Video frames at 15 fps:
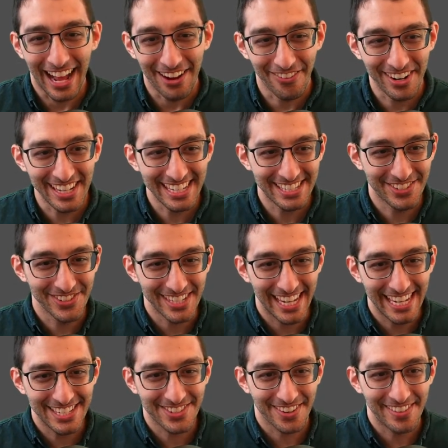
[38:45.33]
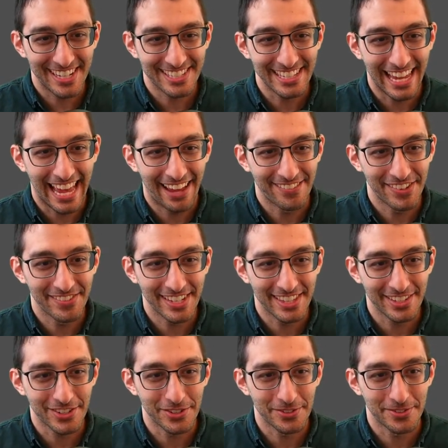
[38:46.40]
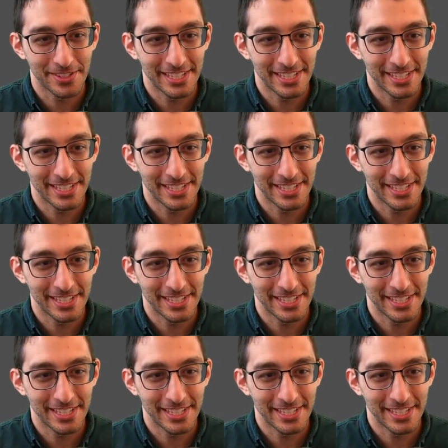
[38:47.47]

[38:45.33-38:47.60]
I want to get to a case where I'm actually happy about the code for